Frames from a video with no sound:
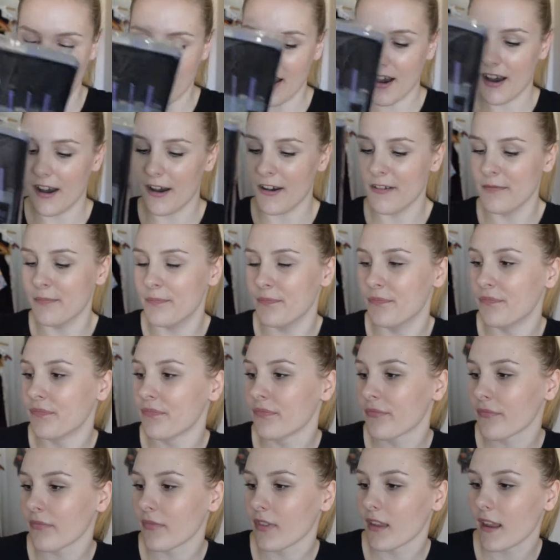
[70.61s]
And
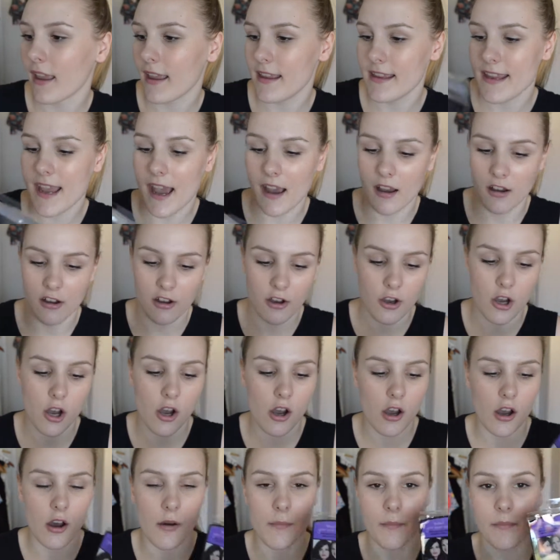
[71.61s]
yeah,
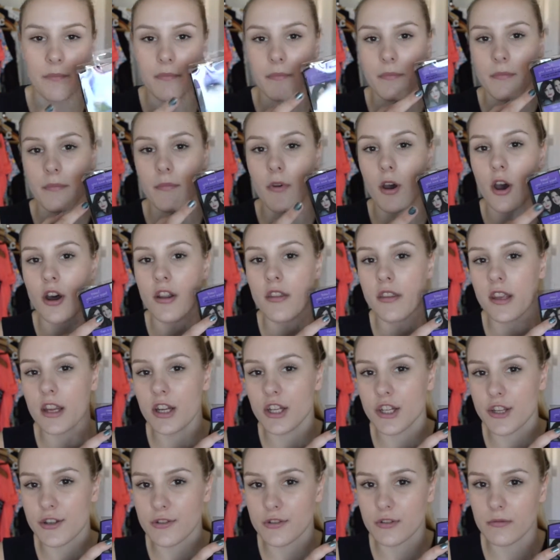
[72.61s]
on
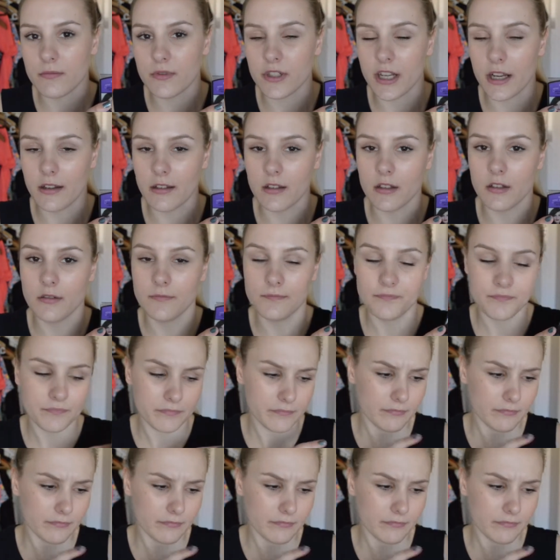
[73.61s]
their YouTube channel,